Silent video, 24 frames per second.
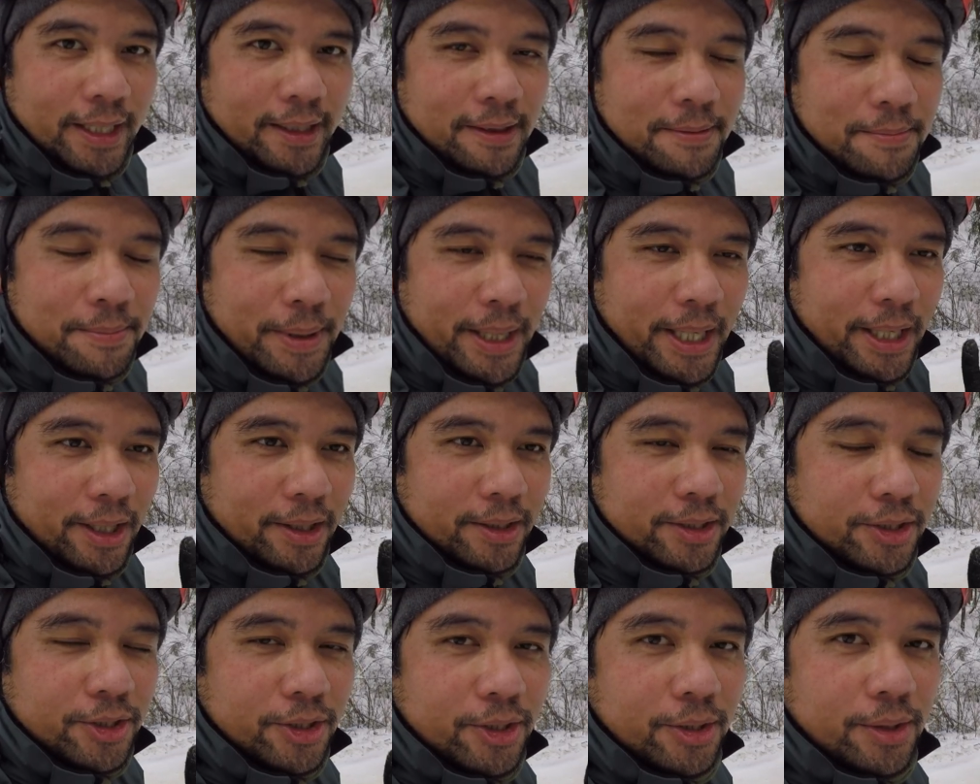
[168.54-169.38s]
like
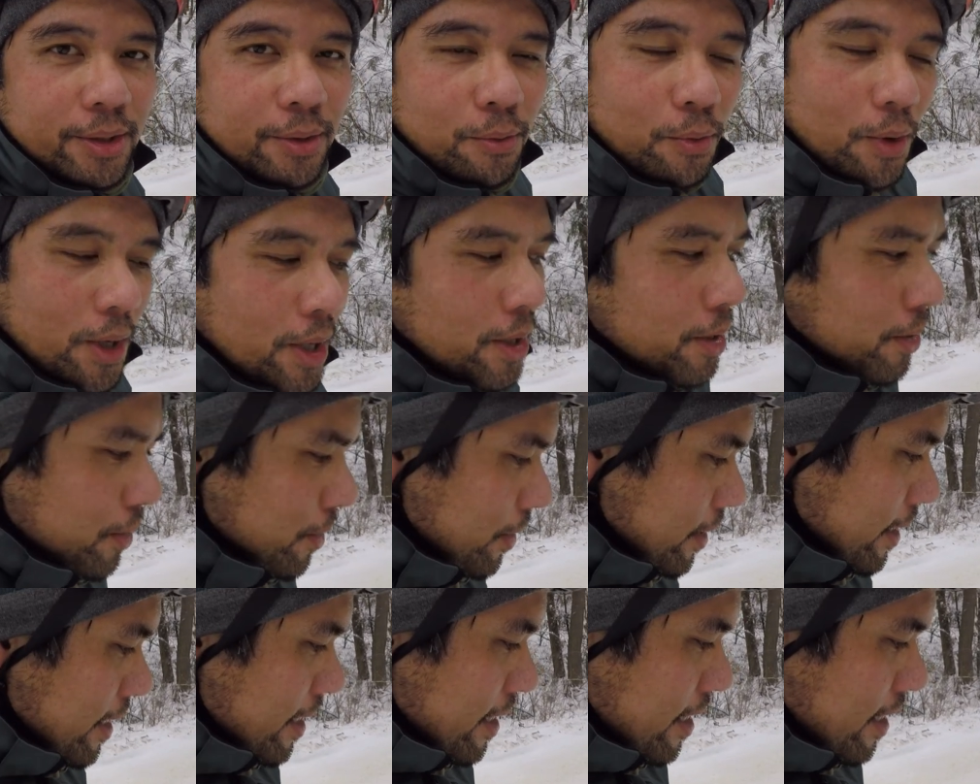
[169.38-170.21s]
compared to the
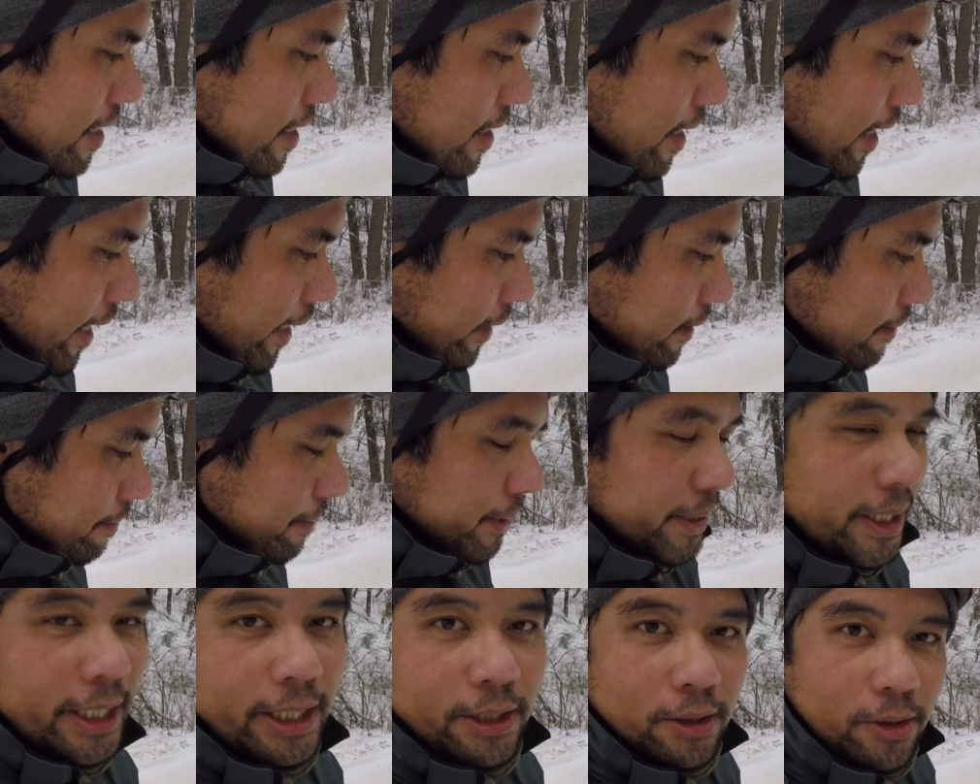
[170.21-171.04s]
Woe, and in
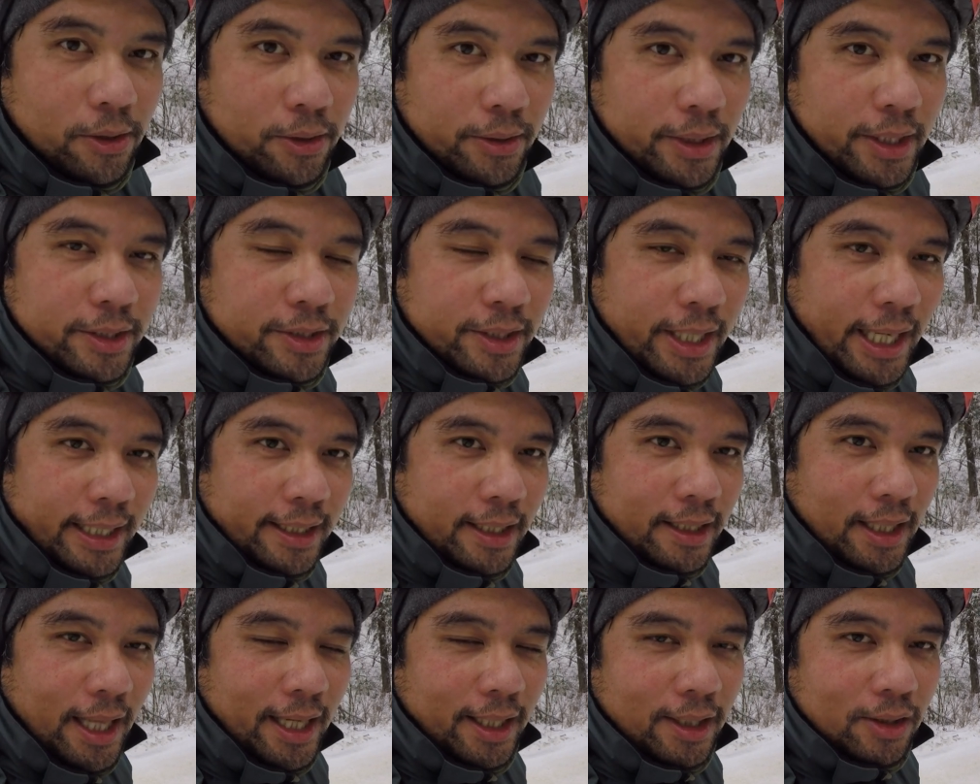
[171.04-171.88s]
particular this
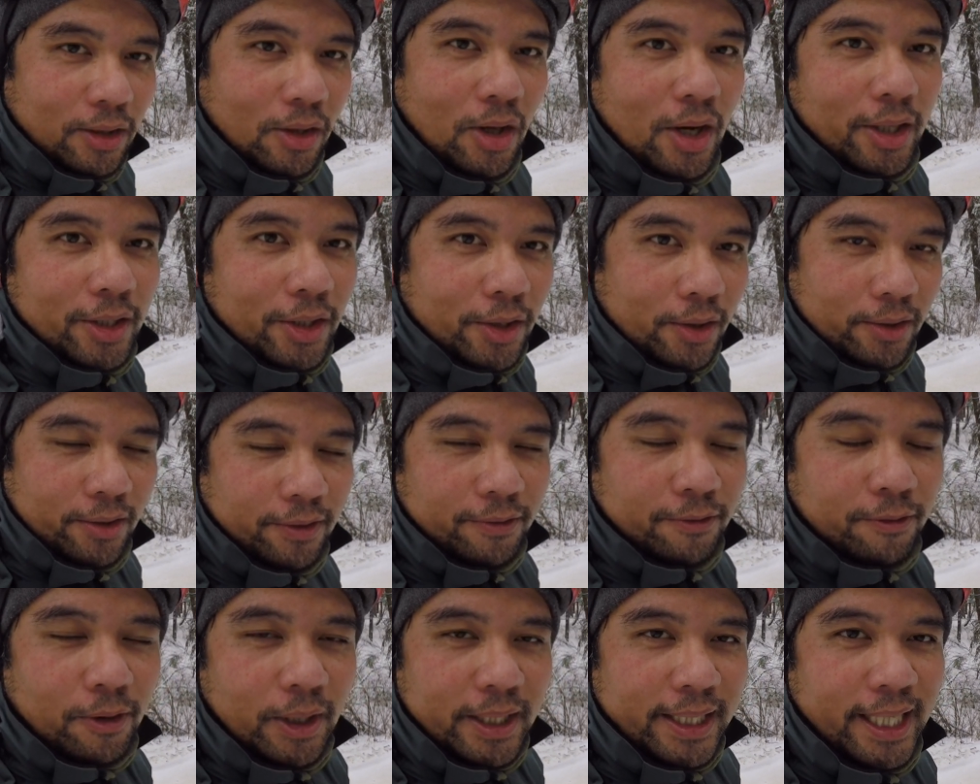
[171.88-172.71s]
kind of like
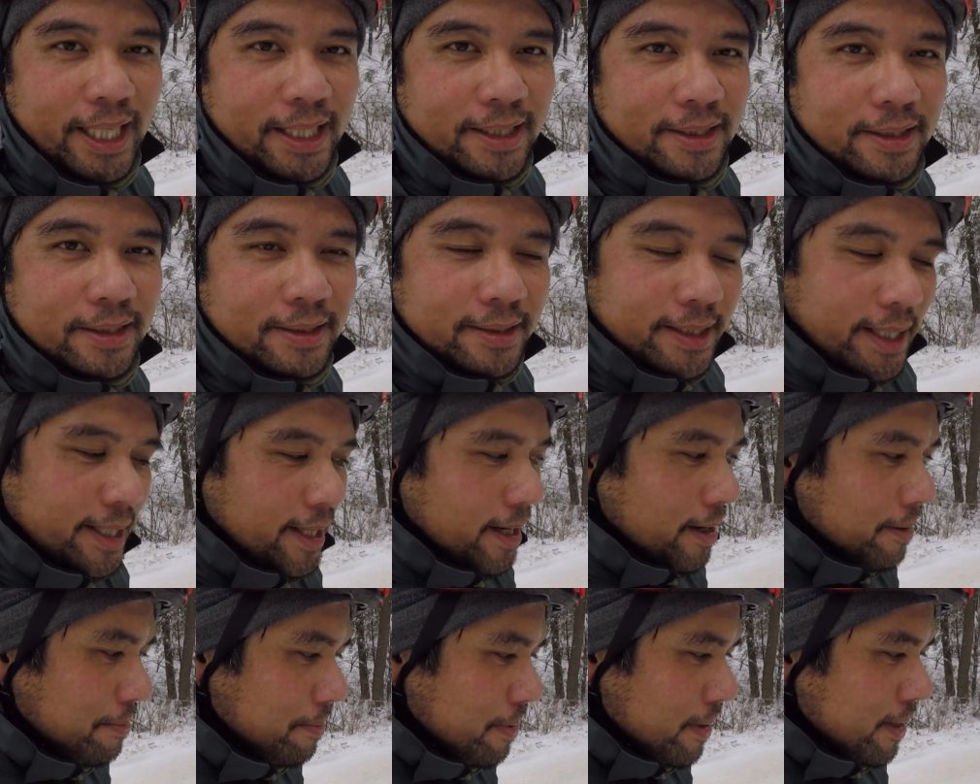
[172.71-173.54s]
longer front end
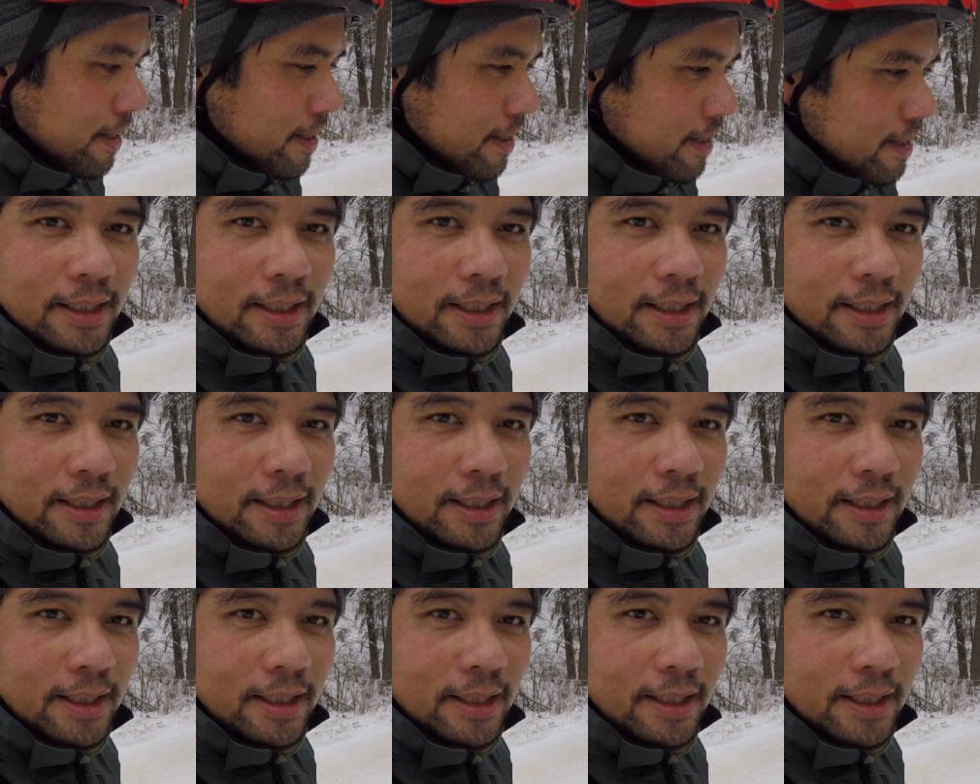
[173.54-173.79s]
setup,